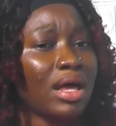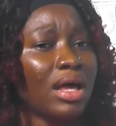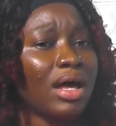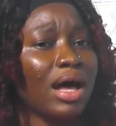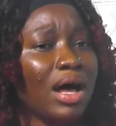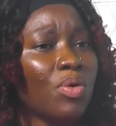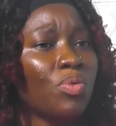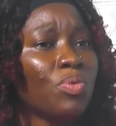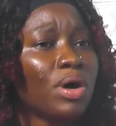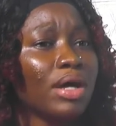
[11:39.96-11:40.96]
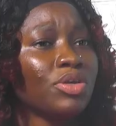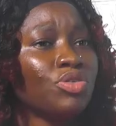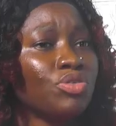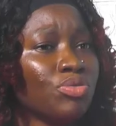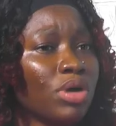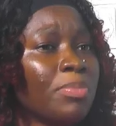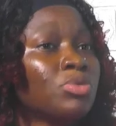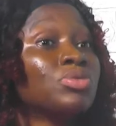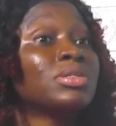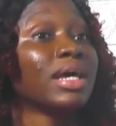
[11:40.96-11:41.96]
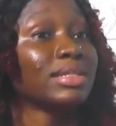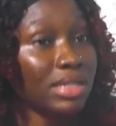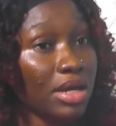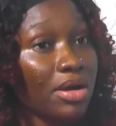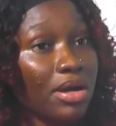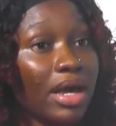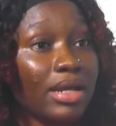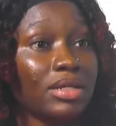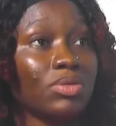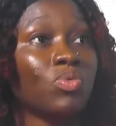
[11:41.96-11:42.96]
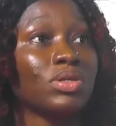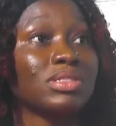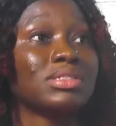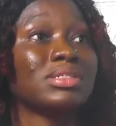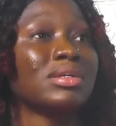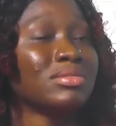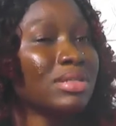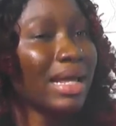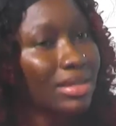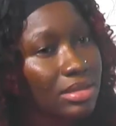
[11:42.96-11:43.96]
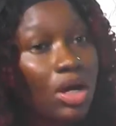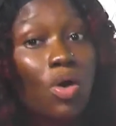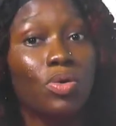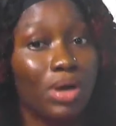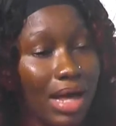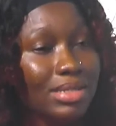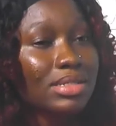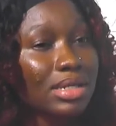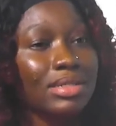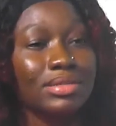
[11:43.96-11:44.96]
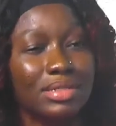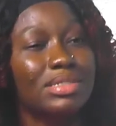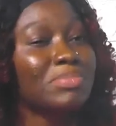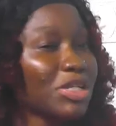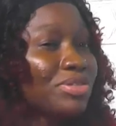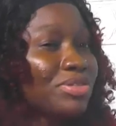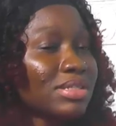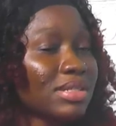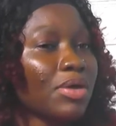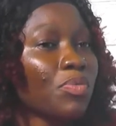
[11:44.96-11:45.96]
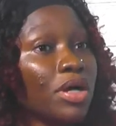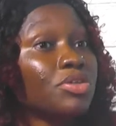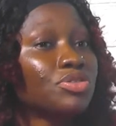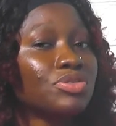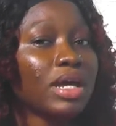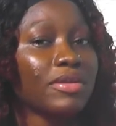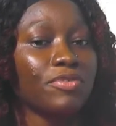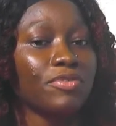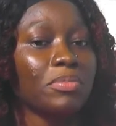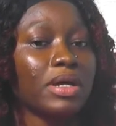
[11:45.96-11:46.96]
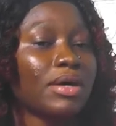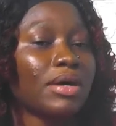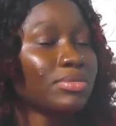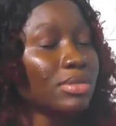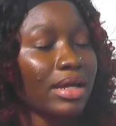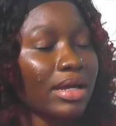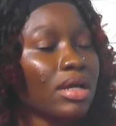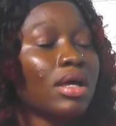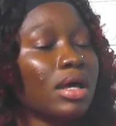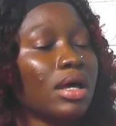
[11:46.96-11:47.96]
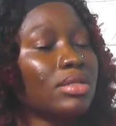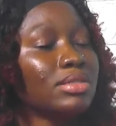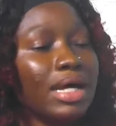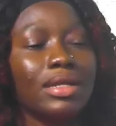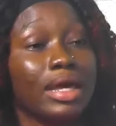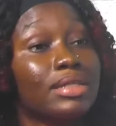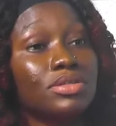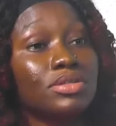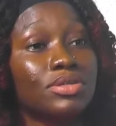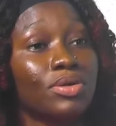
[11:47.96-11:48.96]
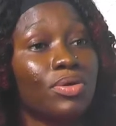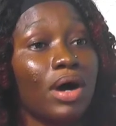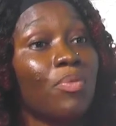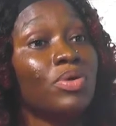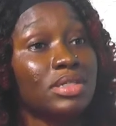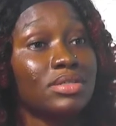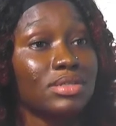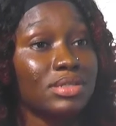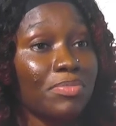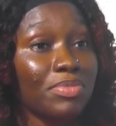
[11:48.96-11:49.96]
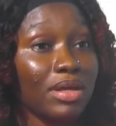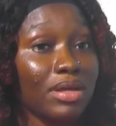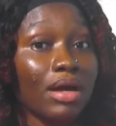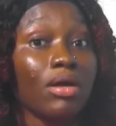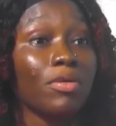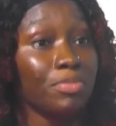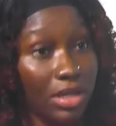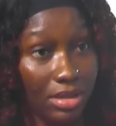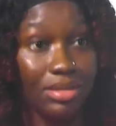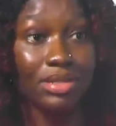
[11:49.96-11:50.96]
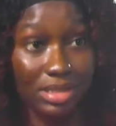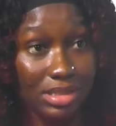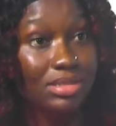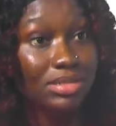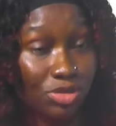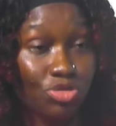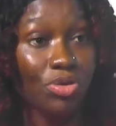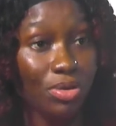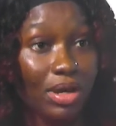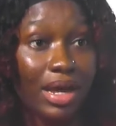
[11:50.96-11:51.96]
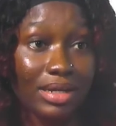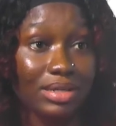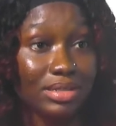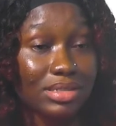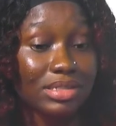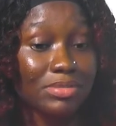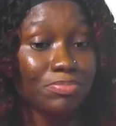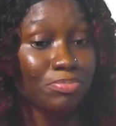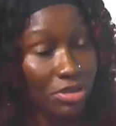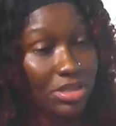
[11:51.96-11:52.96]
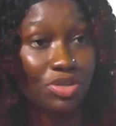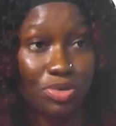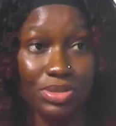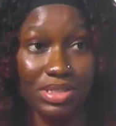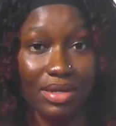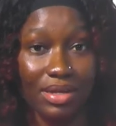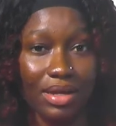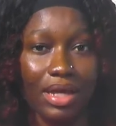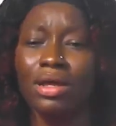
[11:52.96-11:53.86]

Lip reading: how are you able to get here and what's like, they all ask this maturity thing, where did you get it from? And now like 8 years ago, I was into something that got me this strong and this person you're seeing. And